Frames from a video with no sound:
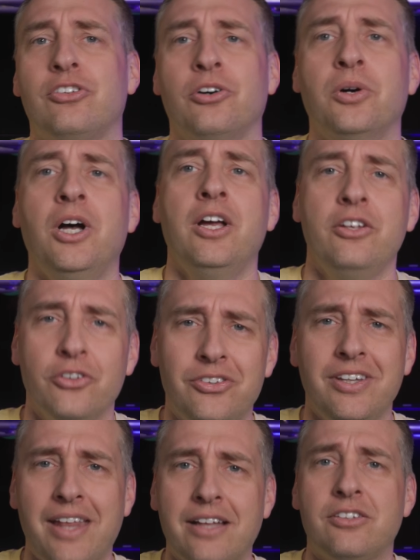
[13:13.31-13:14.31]
So you'll
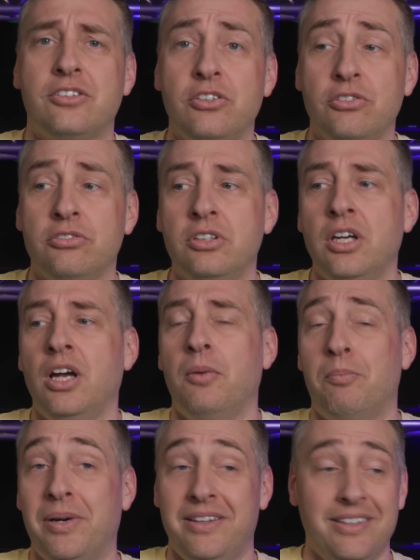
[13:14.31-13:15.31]
see that soon.
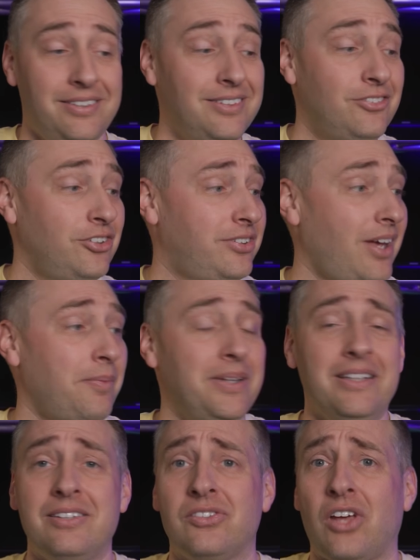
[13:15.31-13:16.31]
But this is just, I
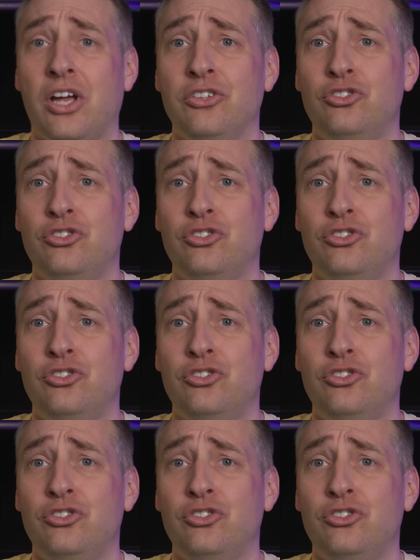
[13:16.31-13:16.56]
mean, this is a